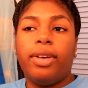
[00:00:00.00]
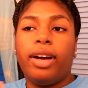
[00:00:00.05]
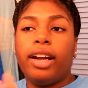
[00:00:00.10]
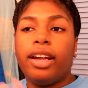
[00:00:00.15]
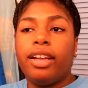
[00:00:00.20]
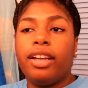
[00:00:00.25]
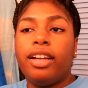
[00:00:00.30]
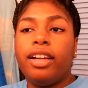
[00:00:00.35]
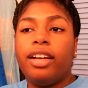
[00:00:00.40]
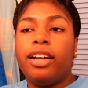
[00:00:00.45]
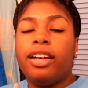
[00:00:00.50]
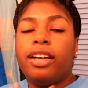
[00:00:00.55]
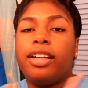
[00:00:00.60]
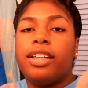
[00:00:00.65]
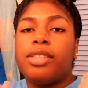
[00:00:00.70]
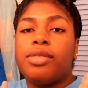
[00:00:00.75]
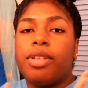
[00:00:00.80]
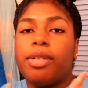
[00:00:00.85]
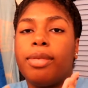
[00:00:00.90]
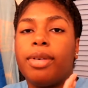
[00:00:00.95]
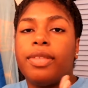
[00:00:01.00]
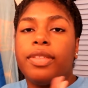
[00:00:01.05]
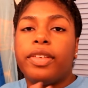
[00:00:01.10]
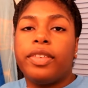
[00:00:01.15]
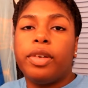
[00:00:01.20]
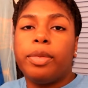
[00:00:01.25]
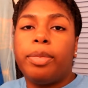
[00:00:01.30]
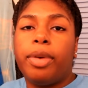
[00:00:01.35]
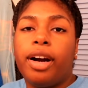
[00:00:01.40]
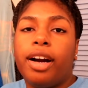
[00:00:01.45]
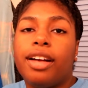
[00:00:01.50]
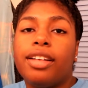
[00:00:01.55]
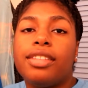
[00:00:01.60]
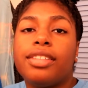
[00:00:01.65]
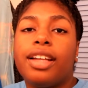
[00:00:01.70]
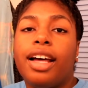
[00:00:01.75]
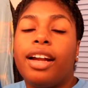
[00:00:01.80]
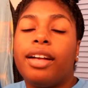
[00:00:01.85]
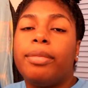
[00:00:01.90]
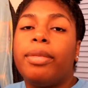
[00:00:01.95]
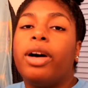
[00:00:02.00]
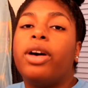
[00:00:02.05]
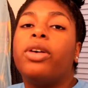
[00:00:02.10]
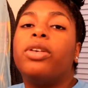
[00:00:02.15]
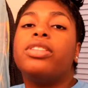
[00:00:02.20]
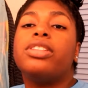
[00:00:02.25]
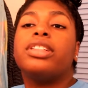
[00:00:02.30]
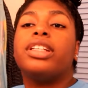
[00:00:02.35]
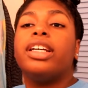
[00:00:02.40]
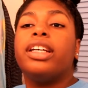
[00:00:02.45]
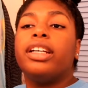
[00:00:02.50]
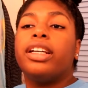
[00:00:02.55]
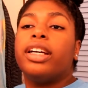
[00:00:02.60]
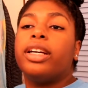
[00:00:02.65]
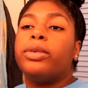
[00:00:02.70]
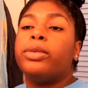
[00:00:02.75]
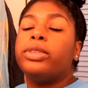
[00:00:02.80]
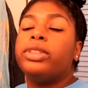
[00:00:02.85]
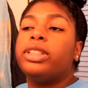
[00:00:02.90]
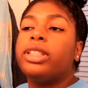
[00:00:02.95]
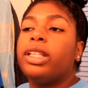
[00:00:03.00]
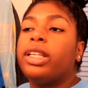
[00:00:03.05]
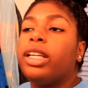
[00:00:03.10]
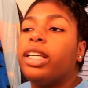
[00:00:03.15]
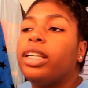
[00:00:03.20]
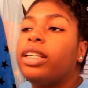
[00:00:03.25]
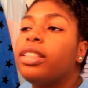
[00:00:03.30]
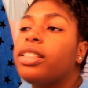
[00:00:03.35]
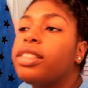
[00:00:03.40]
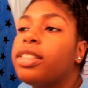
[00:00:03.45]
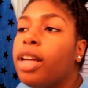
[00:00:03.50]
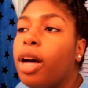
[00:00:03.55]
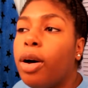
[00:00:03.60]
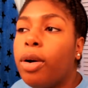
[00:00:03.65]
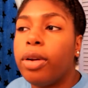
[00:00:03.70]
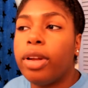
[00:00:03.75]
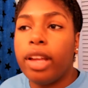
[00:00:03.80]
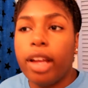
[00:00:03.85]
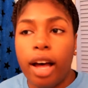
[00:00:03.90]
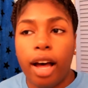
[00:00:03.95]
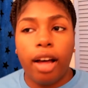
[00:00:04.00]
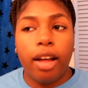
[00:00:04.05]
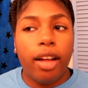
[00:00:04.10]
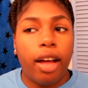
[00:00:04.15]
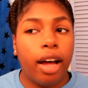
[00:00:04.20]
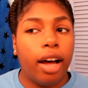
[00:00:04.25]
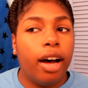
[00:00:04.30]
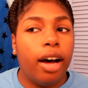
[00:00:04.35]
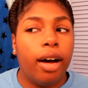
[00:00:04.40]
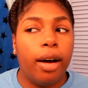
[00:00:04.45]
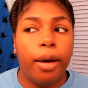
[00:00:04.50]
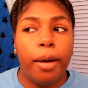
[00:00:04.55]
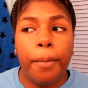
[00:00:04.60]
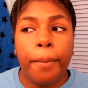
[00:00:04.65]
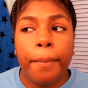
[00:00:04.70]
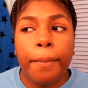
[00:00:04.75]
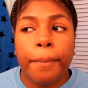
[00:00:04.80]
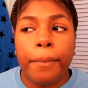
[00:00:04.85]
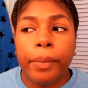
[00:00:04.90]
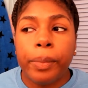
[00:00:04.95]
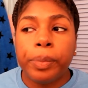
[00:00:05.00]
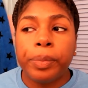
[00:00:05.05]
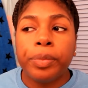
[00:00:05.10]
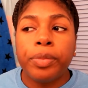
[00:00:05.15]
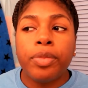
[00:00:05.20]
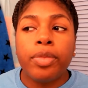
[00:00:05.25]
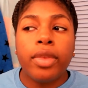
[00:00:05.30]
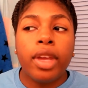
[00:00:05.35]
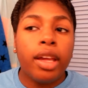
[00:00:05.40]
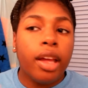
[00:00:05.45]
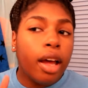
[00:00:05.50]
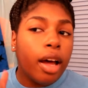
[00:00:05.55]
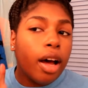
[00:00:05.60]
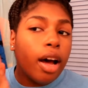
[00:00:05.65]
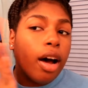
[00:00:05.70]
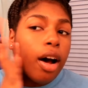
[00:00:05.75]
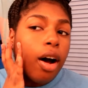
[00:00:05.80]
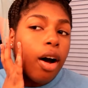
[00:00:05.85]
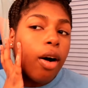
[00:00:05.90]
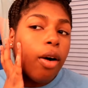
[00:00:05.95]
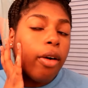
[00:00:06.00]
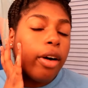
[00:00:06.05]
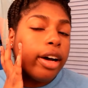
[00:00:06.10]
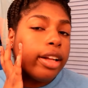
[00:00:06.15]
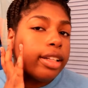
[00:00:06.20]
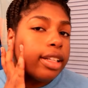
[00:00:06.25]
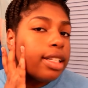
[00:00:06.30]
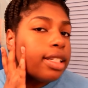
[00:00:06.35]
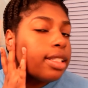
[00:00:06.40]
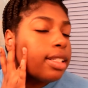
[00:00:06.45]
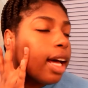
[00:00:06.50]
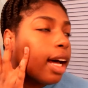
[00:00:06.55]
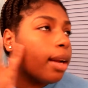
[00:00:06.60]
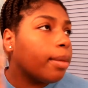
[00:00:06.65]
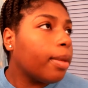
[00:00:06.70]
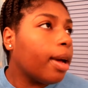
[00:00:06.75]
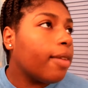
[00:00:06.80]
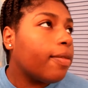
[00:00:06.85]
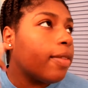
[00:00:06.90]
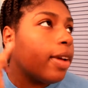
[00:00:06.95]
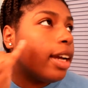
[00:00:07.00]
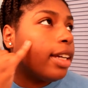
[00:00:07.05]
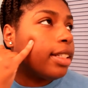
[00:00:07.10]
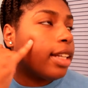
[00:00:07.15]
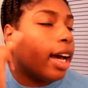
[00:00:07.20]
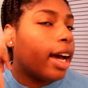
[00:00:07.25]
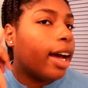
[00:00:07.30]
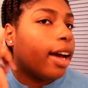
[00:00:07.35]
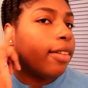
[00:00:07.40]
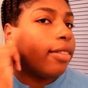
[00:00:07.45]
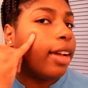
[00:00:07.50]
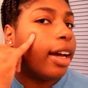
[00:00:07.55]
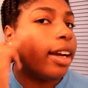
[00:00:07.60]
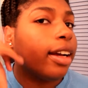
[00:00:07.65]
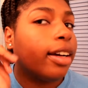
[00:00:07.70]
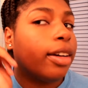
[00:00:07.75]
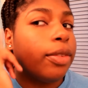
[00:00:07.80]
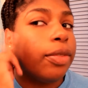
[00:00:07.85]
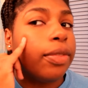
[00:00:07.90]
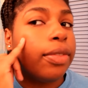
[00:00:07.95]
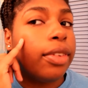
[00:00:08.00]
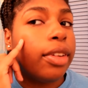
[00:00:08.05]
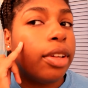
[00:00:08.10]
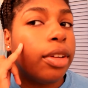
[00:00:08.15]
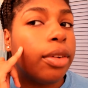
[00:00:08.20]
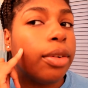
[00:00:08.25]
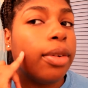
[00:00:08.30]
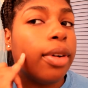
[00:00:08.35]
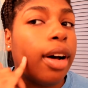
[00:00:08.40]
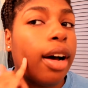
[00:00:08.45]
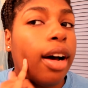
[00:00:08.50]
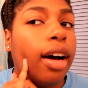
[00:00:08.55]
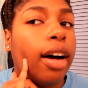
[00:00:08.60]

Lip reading: right here is one of my favorite parts out of my whole skincare routine. So y'all, on this side of my face I have like a few